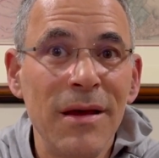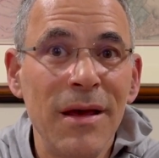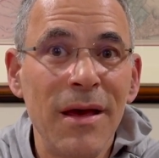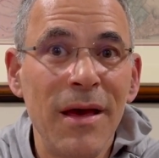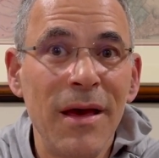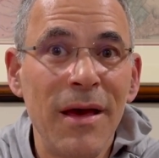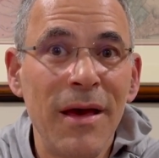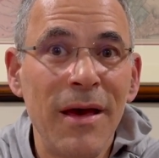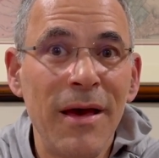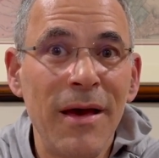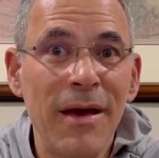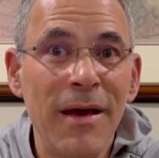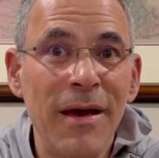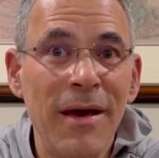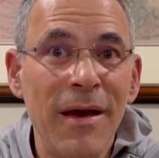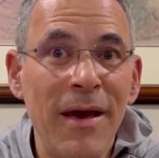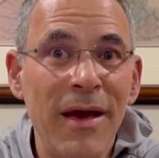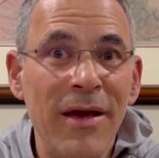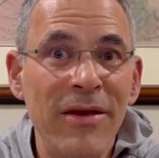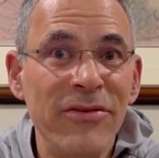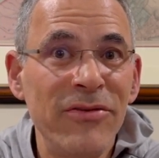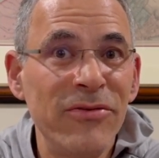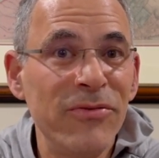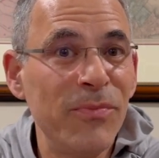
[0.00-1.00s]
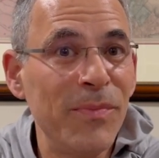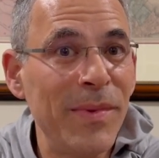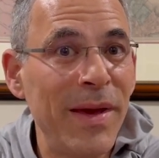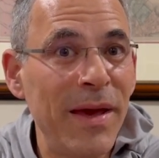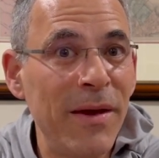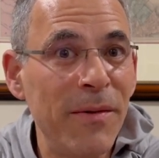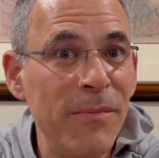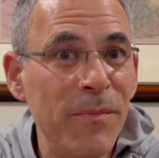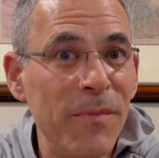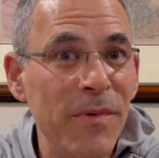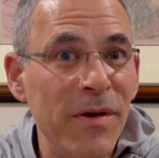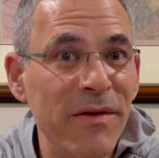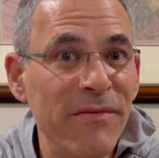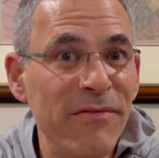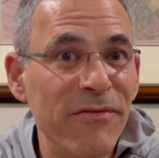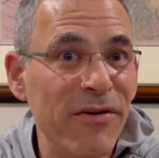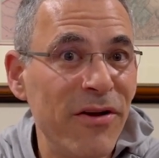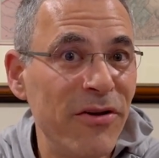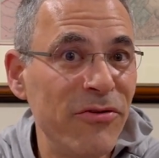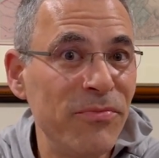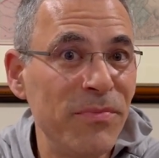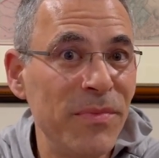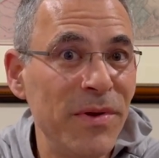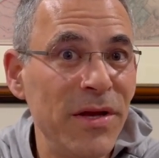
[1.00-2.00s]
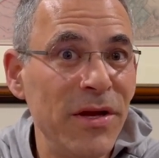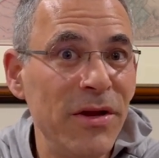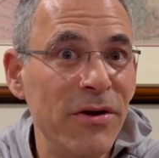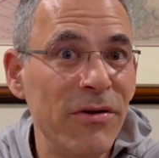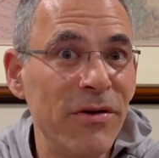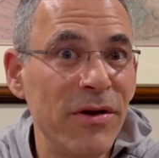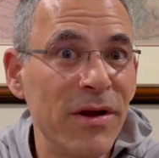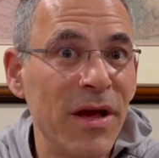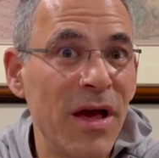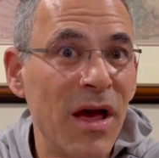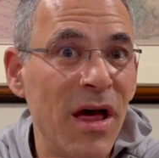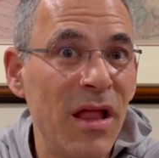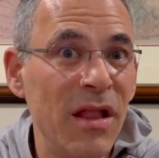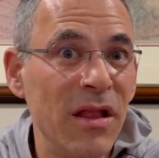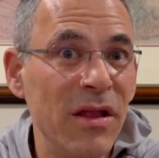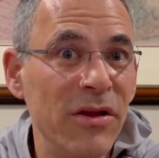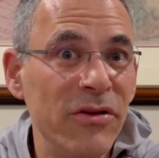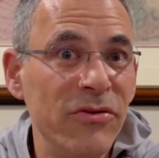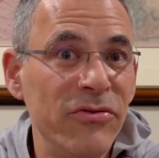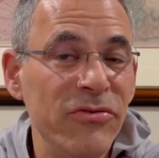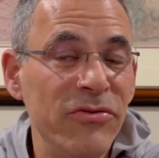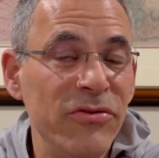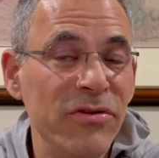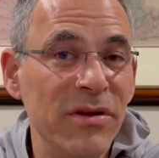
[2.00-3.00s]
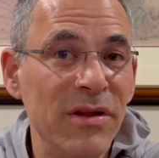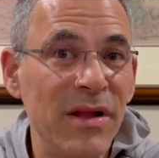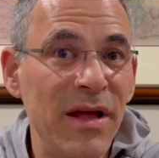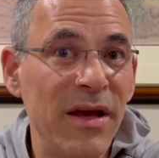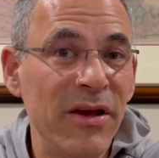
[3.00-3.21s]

Uh, I swam my freshman year in college till I